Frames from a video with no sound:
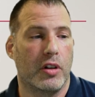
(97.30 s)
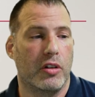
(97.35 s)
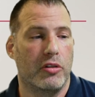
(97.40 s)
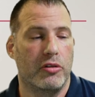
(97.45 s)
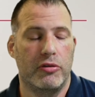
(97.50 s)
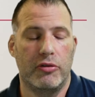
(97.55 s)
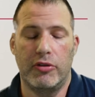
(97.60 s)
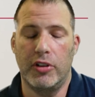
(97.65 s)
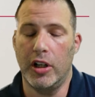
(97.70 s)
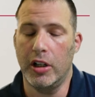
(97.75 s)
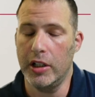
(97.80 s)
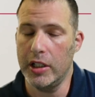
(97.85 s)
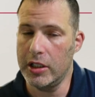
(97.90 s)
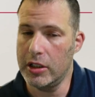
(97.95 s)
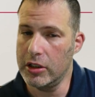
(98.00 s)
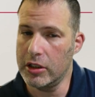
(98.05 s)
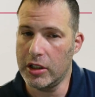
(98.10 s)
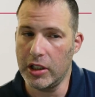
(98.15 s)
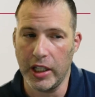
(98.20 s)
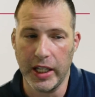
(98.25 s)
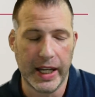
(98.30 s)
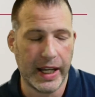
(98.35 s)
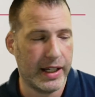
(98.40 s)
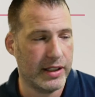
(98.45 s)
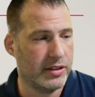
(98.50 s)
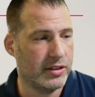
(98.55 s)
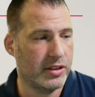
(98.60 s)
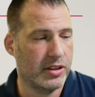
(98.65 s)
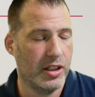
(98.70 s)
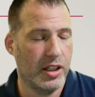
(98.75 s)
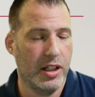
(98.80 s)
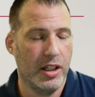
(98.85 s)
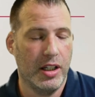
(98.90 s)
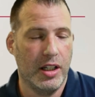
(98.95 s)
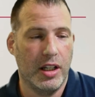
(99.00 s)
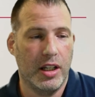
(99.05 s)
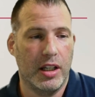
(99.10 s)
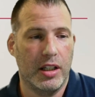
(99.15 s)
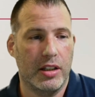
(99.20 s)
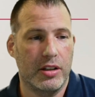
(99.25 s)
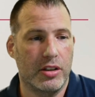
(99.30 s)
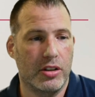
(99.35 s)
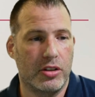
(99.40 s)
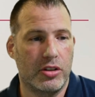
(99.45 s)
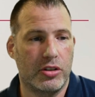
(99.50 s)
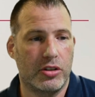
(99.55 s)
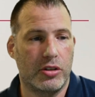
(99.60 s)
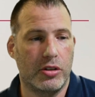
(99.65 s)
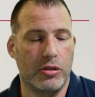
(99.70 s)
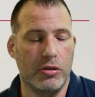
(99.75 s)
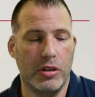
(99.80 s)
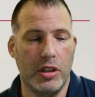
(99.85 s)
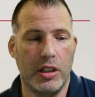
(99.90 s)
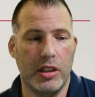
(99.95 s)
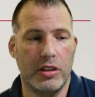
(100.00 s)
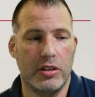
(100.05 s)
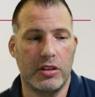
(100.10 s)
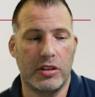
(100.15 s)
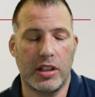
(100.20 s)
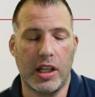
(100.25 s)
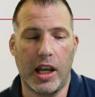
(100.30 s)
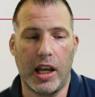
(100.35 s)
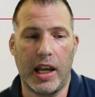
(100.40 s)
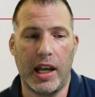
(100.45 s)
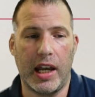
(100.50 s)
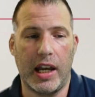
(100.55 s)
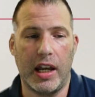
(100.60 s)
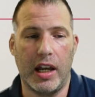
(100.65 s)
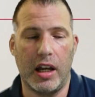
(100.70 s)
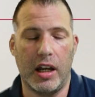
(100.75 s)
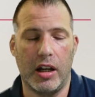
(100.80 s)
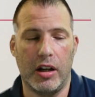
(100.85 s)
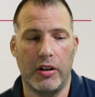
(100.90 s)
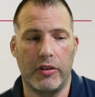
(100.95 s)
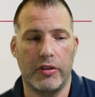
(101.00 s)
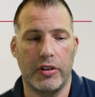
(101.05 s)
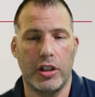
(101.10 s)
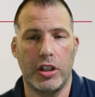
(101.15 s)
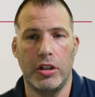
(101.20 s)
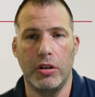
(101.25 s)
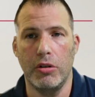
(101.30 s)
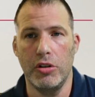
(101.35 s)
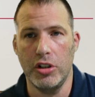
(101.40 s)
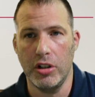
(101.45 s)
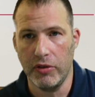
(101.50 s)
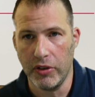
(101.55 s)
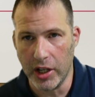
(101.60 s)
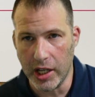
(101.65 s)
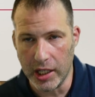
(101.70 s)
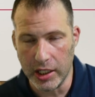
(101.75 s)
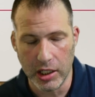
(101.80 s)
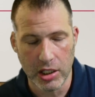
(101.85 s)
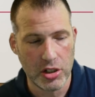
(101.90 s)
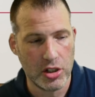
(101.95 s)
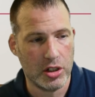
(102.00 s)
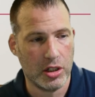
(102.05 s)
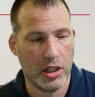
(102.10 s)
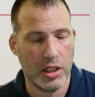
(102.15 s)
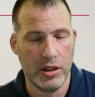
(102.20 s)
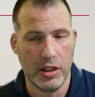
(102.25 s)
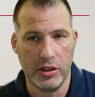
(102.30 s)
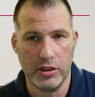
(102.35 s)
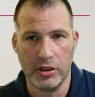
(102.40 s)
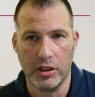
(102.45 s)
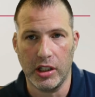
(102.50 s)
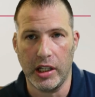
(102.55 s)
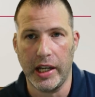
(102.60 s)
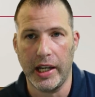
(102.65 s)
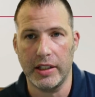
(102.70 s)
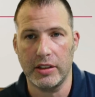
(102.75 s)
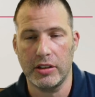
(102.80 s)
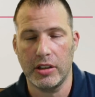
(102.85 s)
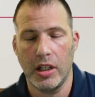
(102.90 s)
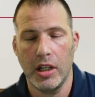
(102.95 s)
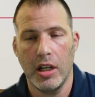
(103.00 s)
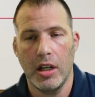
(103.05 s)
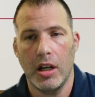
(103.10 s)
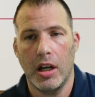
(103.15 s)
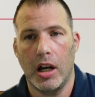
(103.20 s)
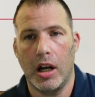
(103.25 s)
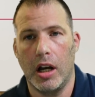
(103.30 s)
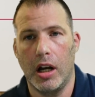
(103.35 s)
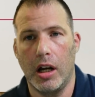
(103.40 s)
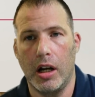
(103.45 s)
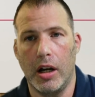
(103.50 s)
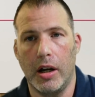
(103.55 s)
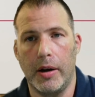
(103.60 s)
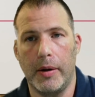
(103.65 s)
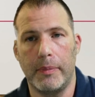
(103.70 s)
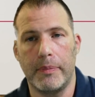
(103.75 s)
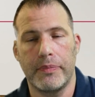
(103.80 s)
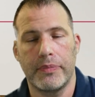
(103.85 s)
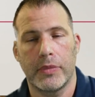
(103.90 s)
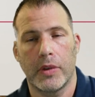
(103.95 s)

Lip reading: very good class. The students have a huge advantage in this class. BOCES,